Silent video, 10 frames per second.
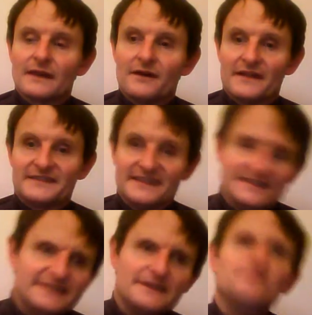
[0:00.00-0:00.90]
Oh, that's
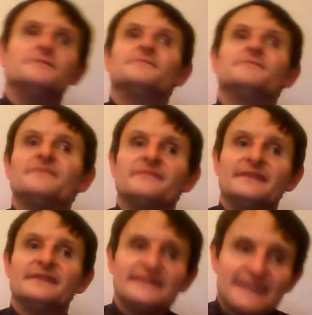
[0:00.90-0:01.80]
easy too.
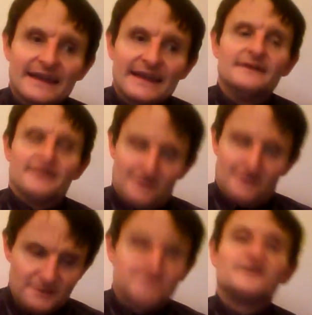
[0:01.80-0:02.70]
Italy.
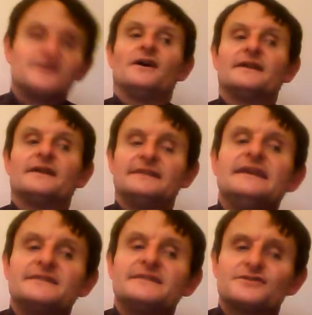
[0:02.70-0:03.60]
Who's got at
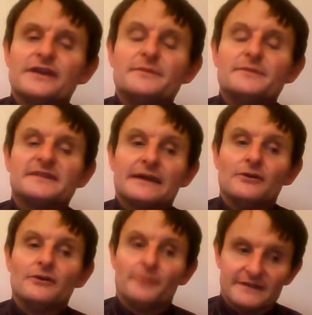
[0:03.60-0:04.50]
least 3 Mr
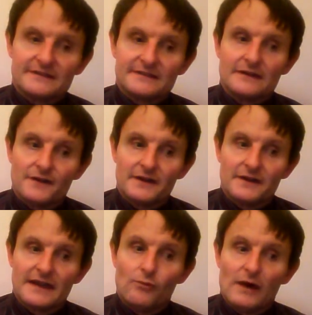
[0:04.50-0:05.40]
Kille points so far? You
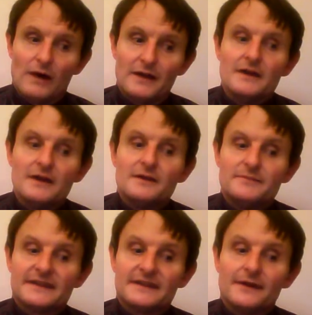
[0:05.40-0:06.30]
get 1
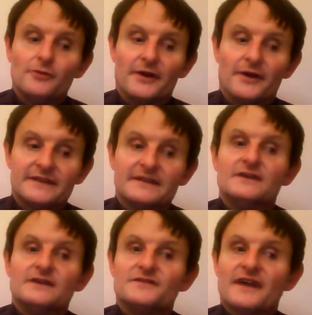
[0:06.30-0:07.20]
Mr Kille point
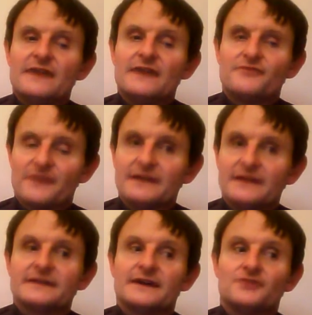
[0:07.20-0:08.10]
for every
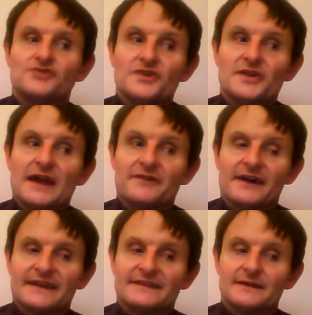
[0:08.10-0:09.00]
country you get
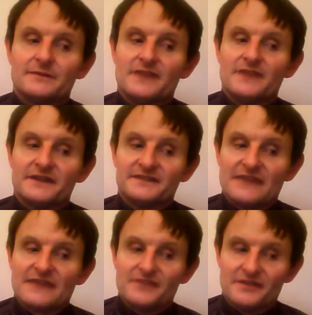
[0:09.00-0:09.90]
right. We've done
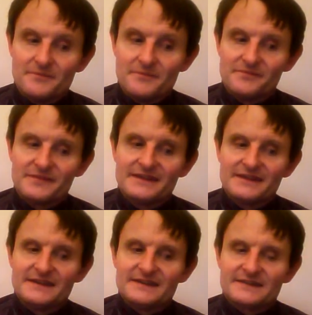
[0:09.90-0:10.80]
7 of them.
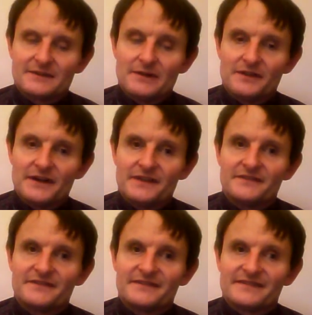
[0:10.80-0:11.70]
So well done.
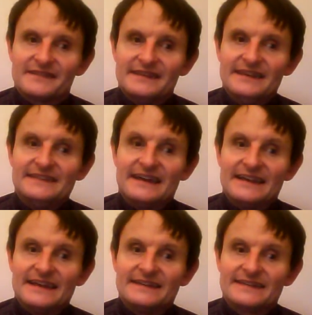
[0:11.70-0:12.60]

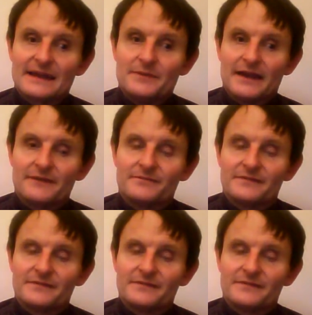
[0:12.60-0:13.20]
Italy. Très bien.